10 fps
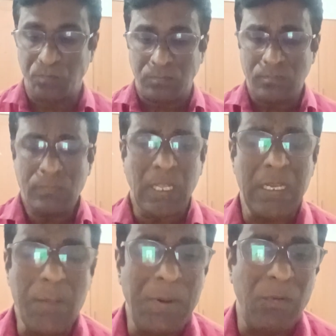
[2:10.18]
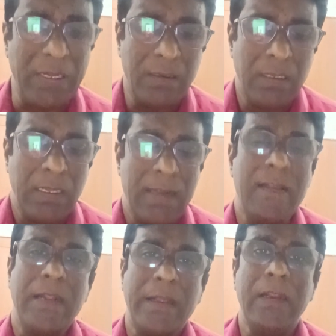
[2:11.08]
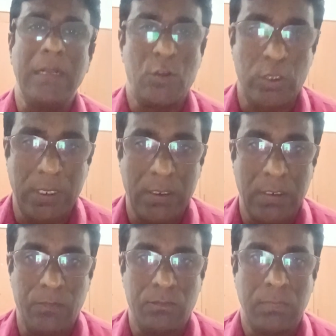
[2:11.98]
Number one is an agricultural income.